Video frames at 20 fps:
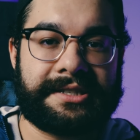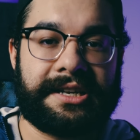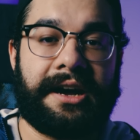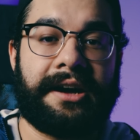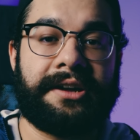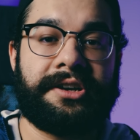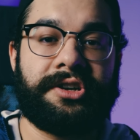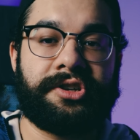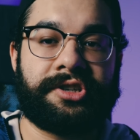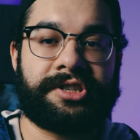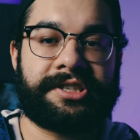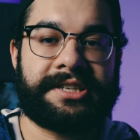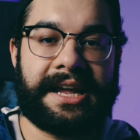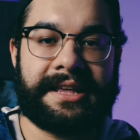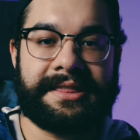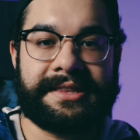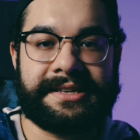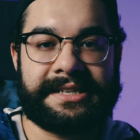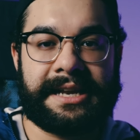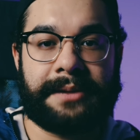to
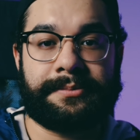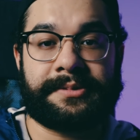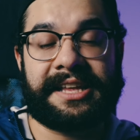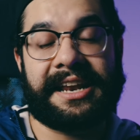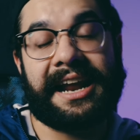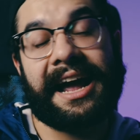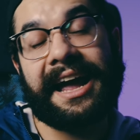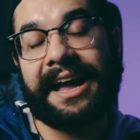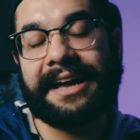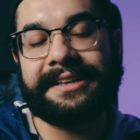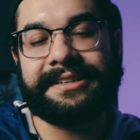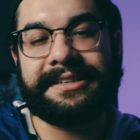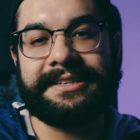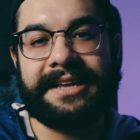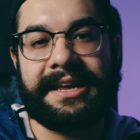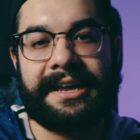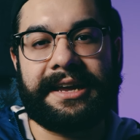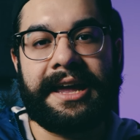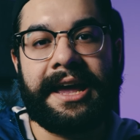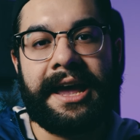understand the steps that I had to
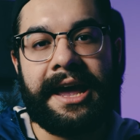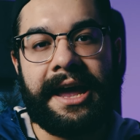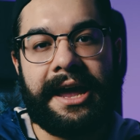take